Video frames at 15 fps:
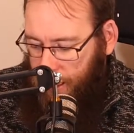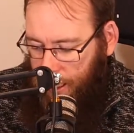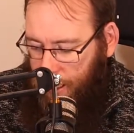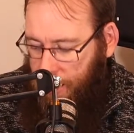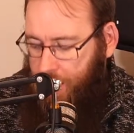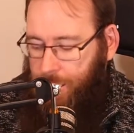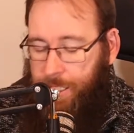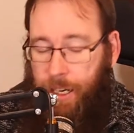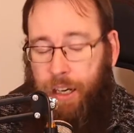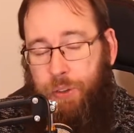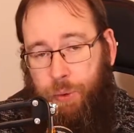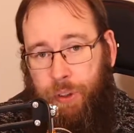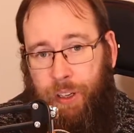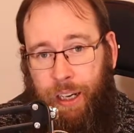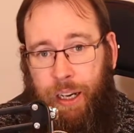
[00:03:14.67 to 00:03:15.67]
these guitars
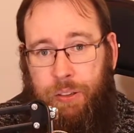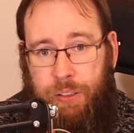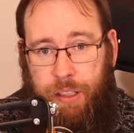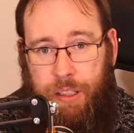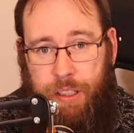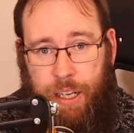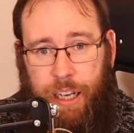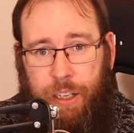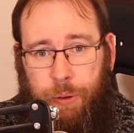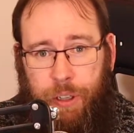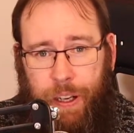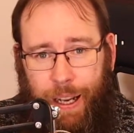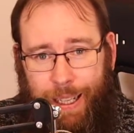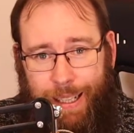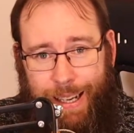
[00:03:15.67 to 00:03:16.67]
were announced in January
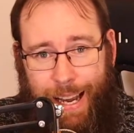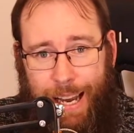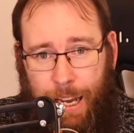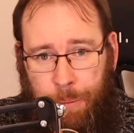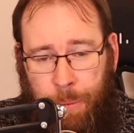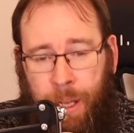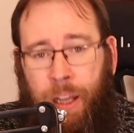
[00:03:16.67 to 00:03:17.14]
at NAMM.